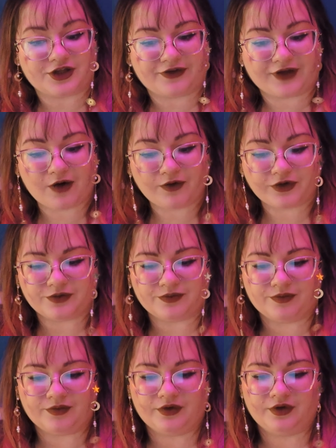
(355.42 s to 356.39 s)
scout,
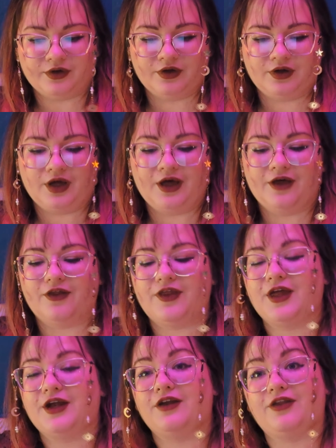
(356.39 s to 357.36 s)

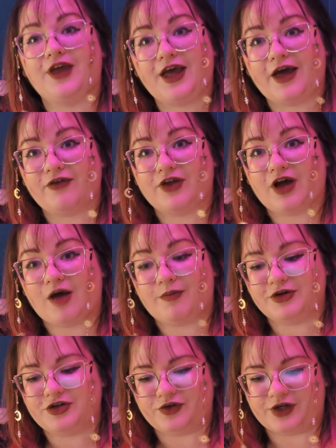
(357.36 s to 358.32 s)
then they have the
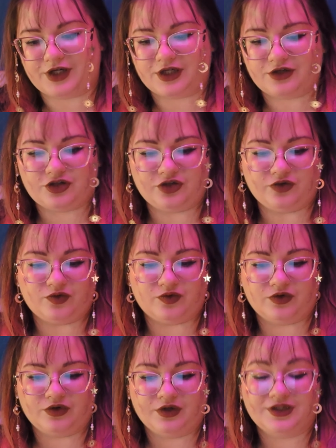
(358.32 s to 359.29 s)
opportunity
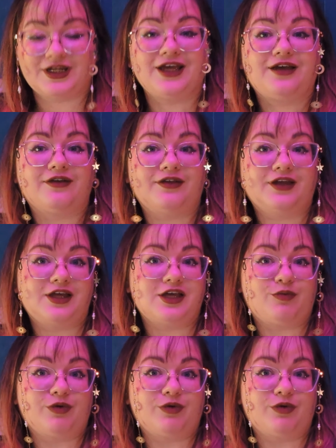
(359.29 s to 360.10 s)
to take the keep